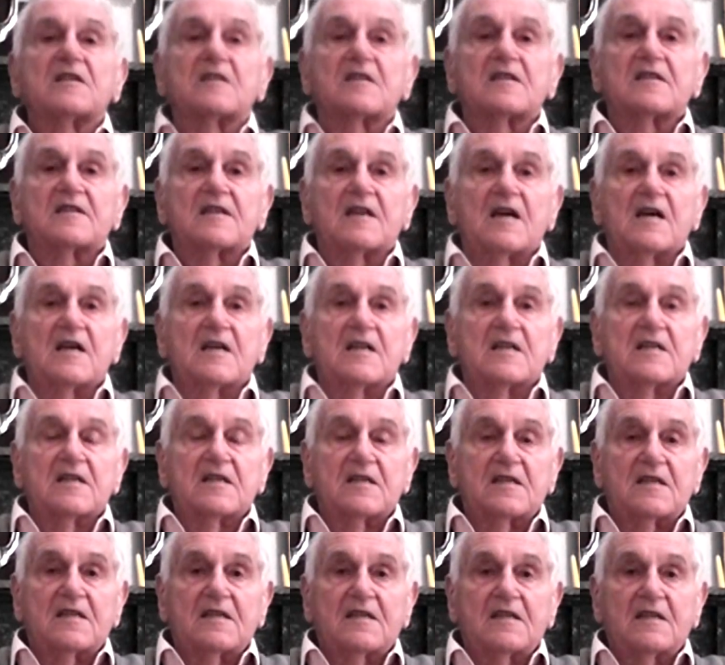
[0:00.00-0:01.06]
their
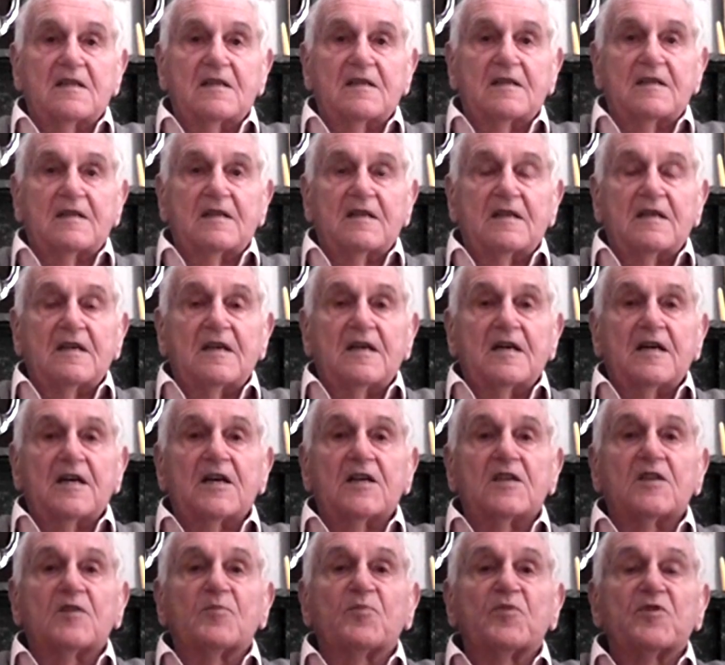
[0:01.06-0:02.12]
exercise
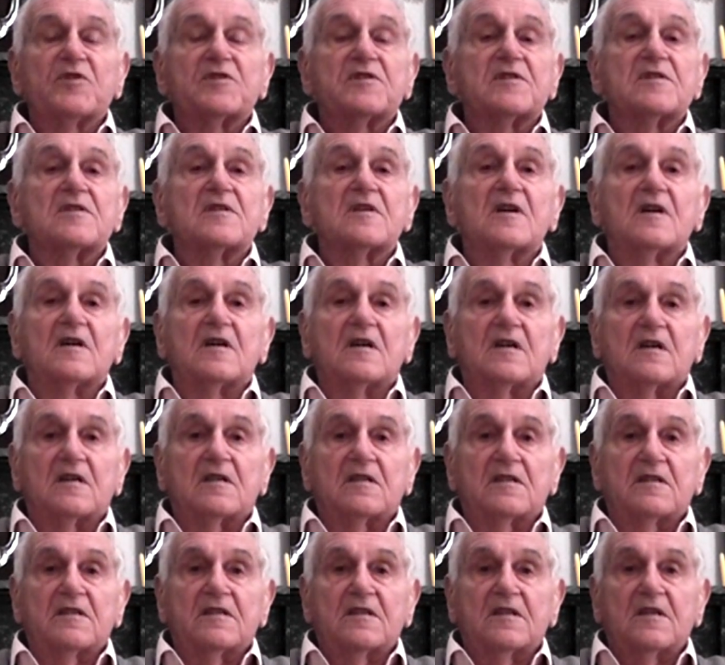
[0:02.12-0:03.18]
in the prison
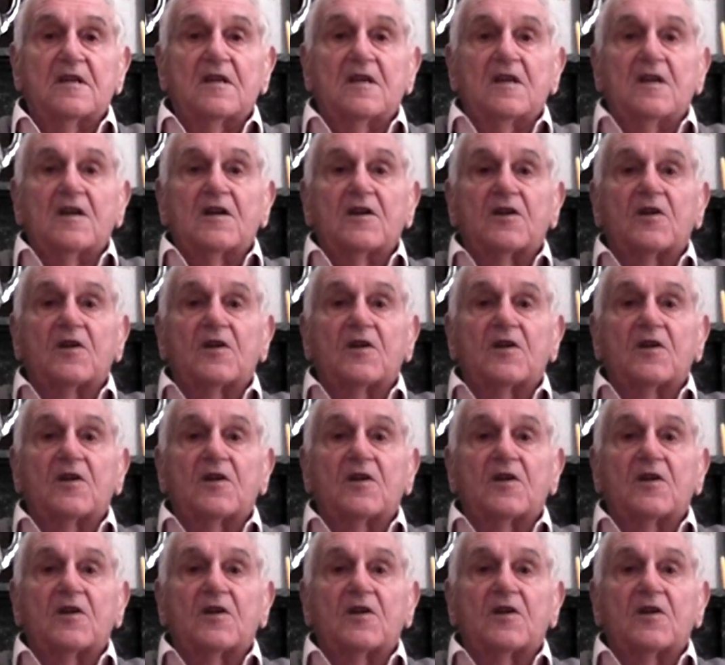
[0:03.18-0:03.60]
yard,